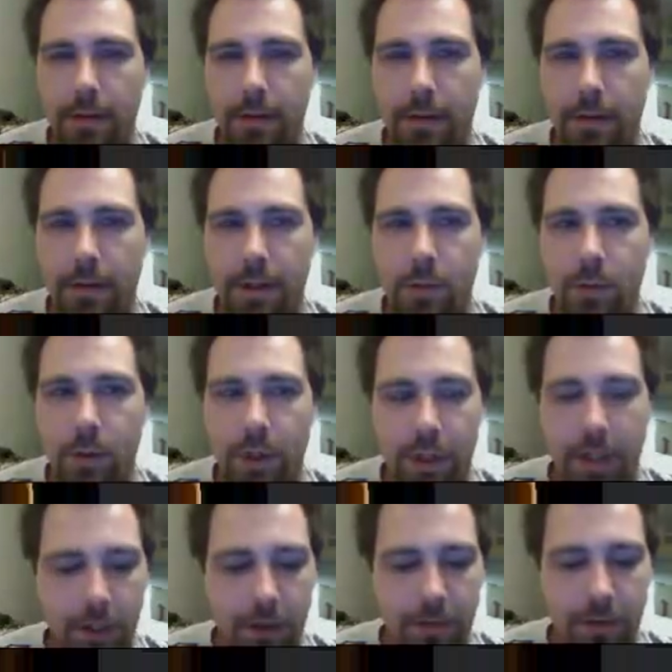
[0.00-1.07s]
That's really
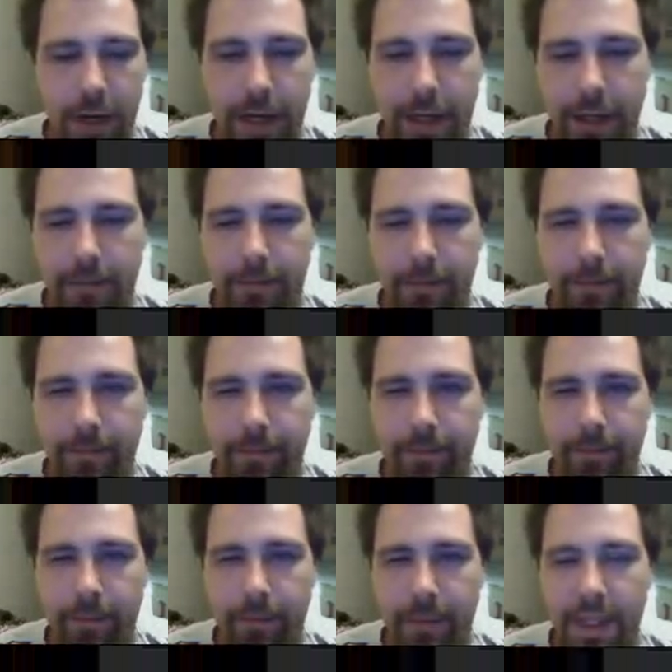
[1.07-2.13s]
nerve-wracking.
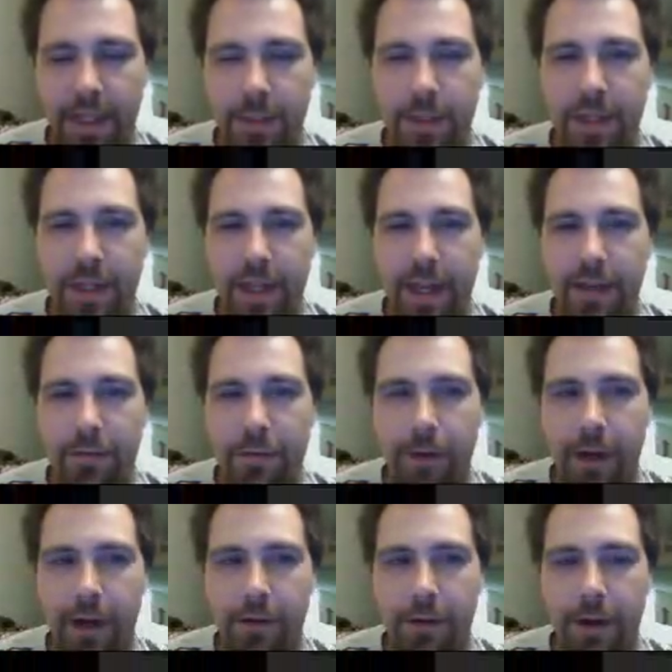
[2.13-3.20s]
And it's been night
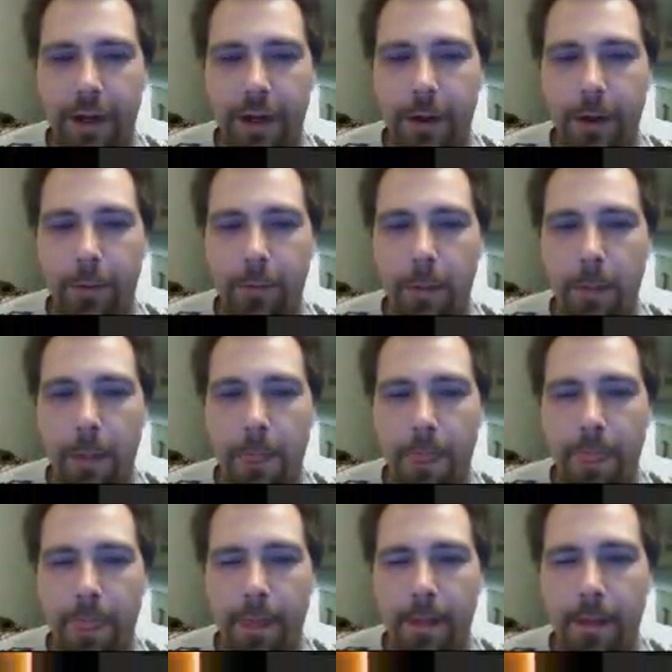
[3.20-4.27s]
forever now.
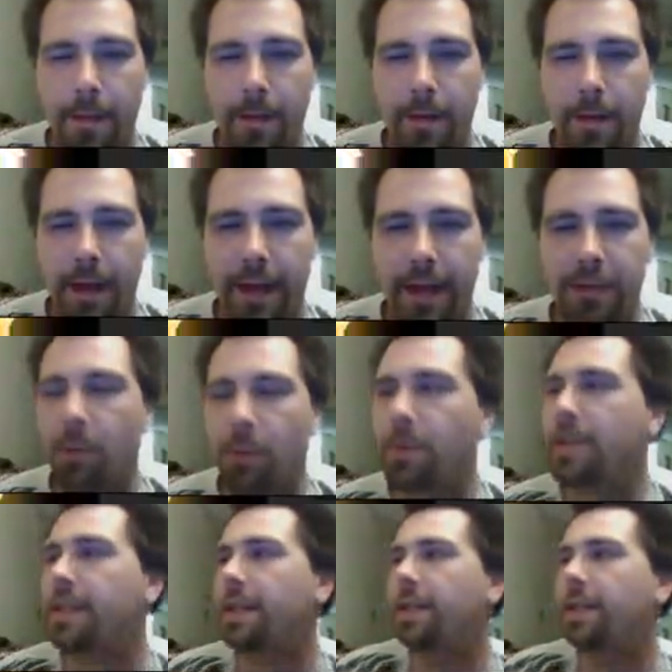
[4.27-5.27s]
I guess while we stand here